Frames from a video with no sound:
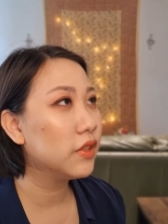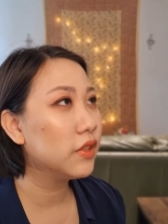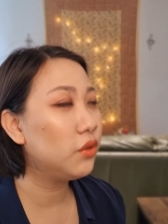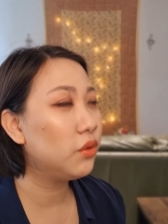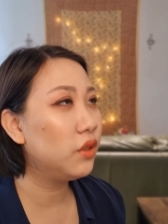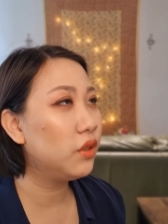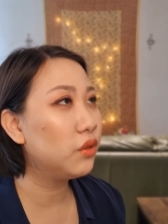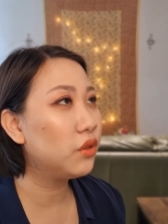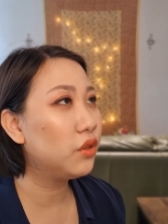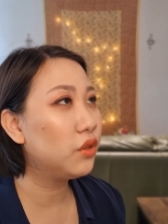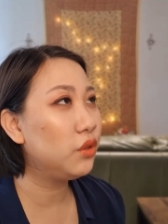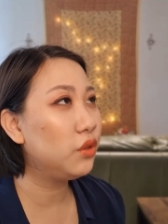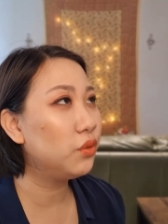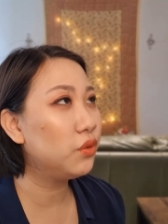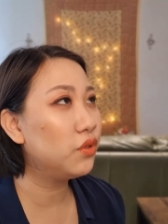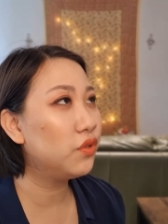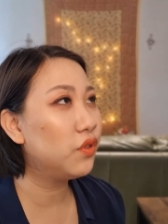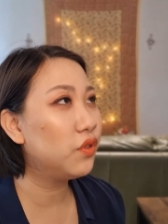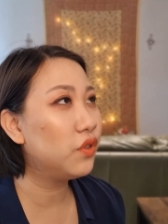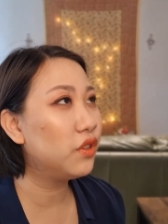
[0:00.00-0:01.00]
Do I look
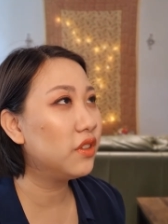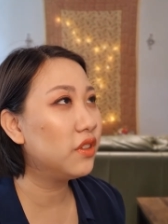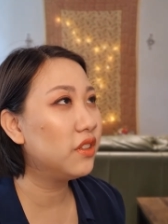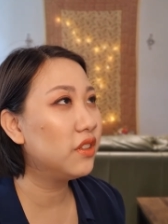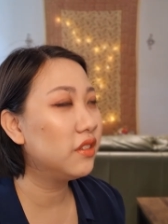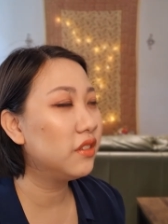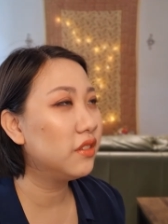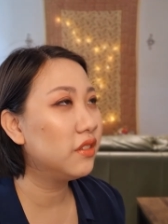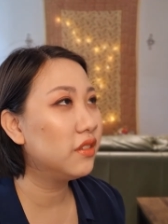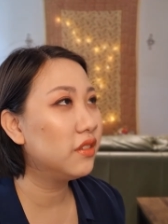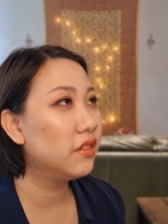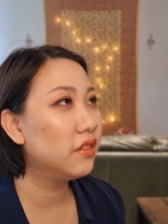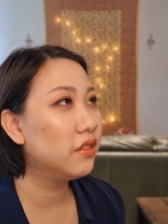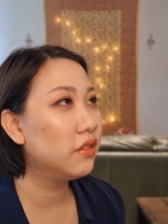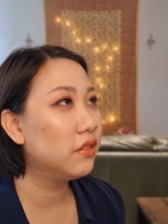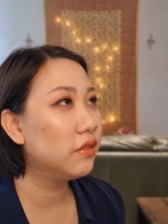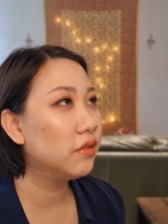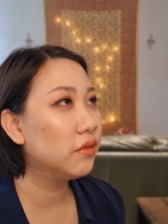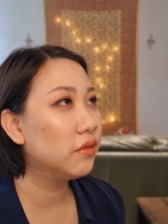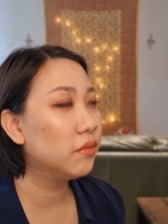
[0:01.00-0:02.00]
youthful?
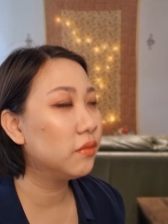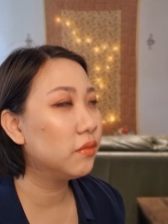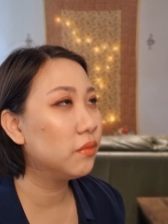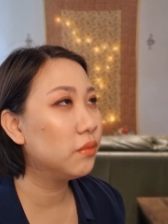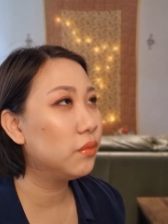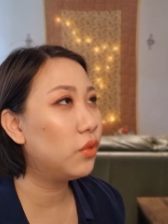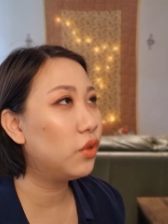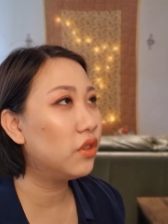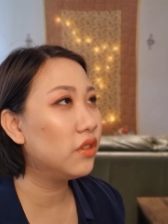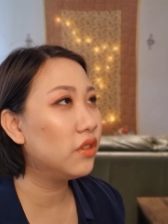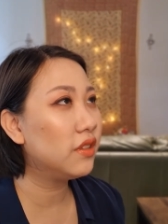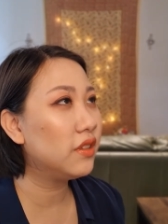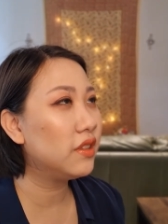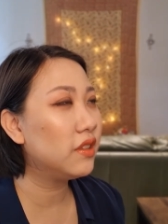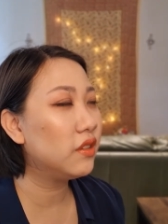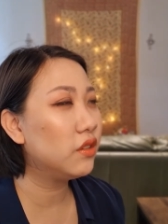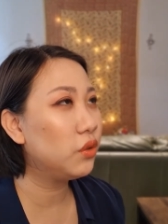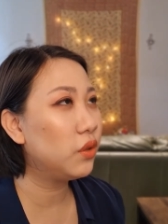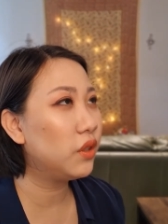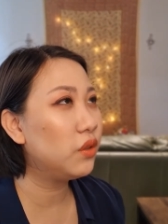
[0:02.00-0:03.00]
More?
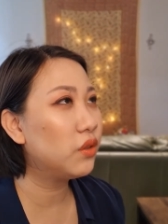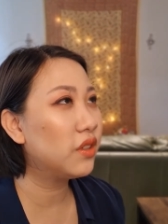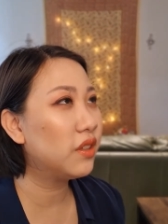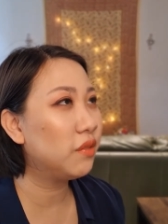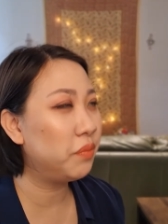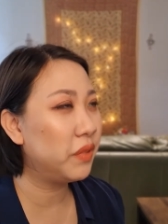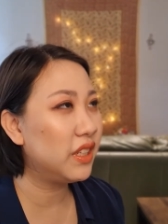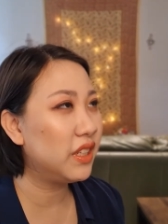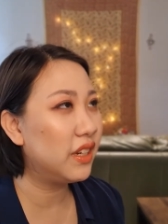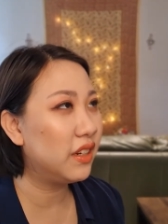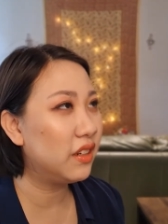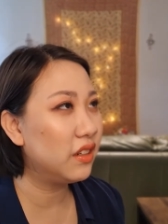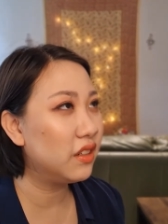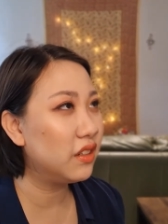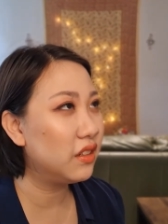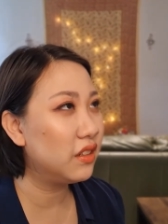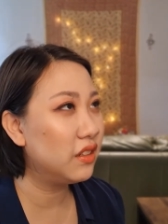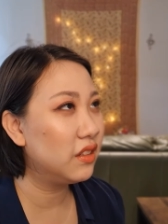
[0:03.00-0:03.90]
Do I look a bit younger?